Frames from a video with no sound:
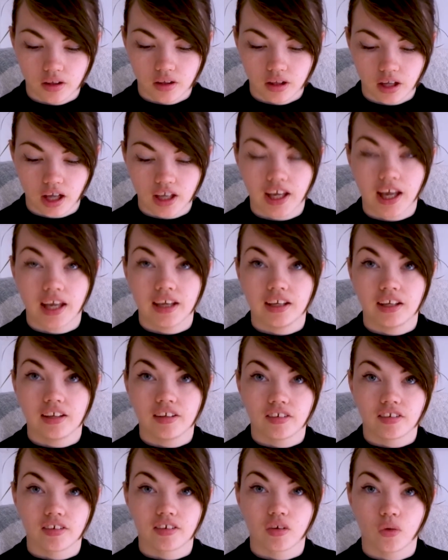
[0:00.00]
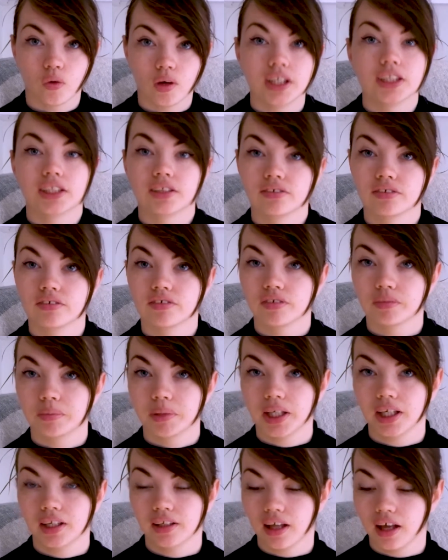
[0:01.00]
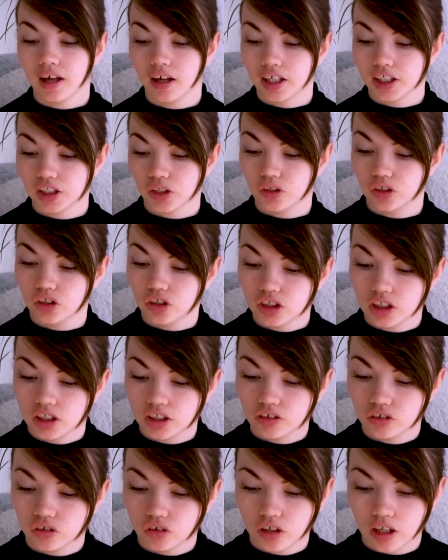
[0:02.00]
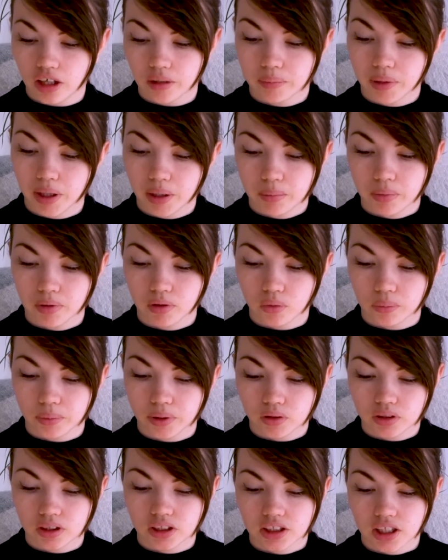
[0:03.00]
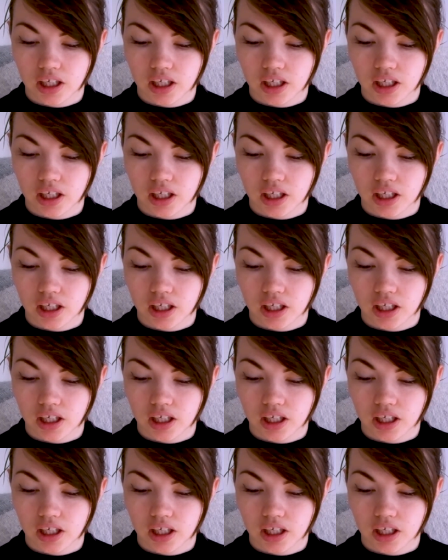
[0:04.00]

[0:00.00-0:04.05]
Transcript: again, it's quite different for me in that I don't usually draw like people or buildings